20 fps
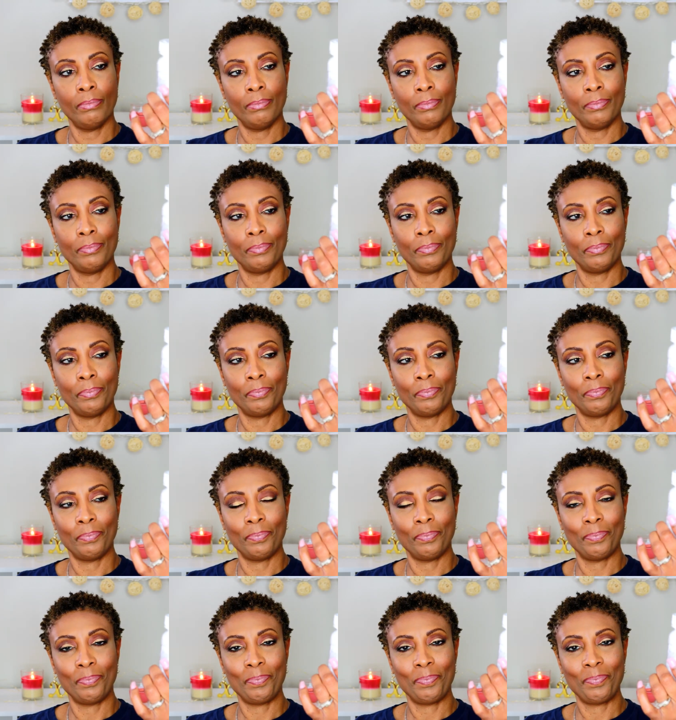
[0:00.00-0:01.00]

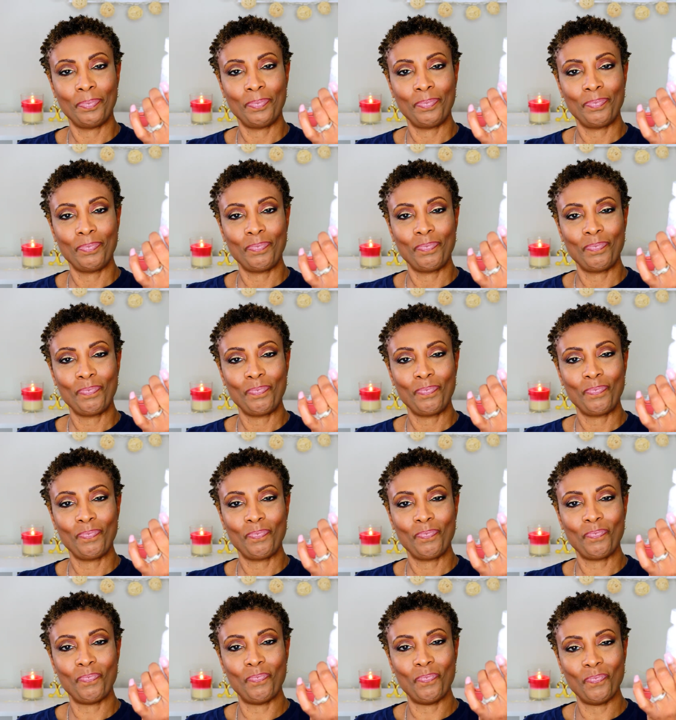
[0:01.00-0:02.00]

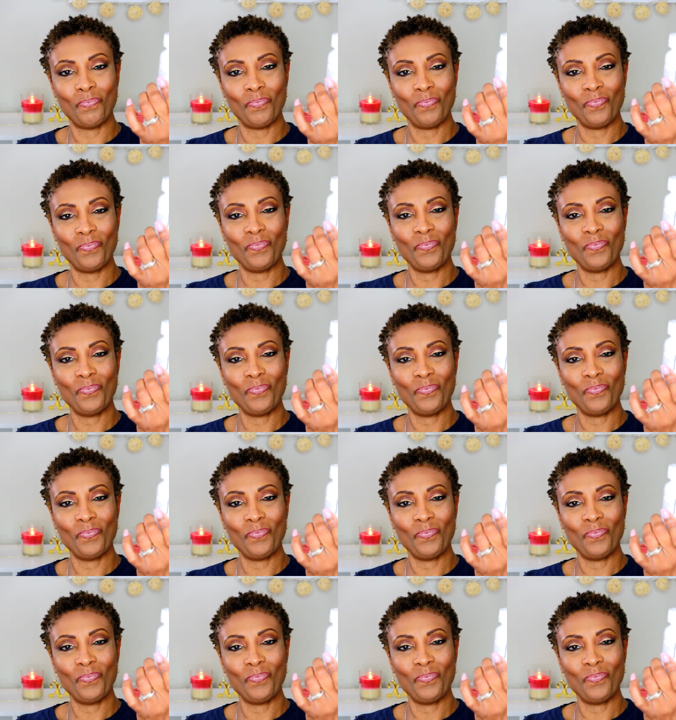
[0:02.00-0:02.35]
(silence)